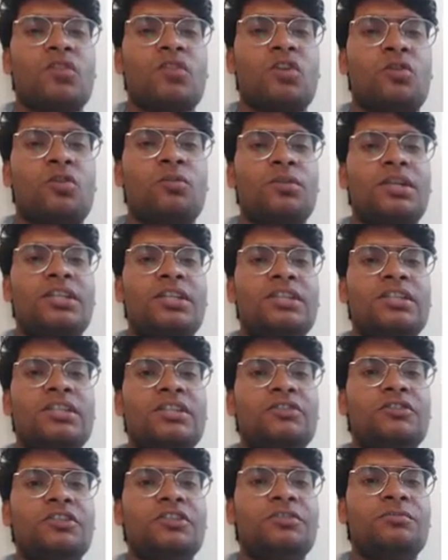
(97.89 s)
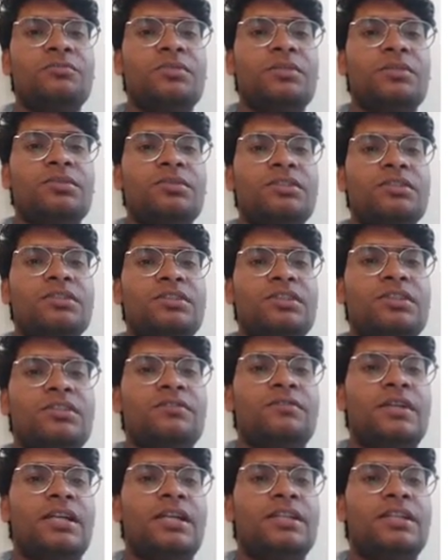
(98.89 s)
Operating leverage may be
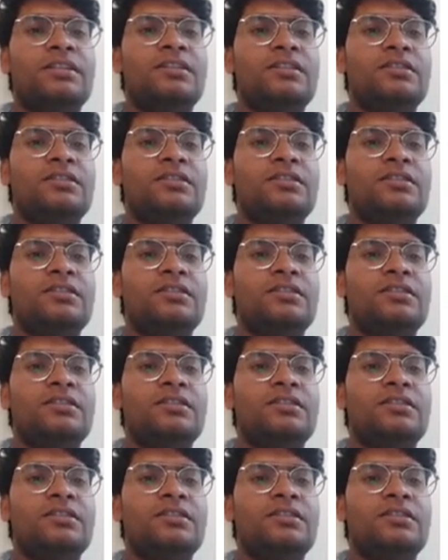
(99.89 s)
defined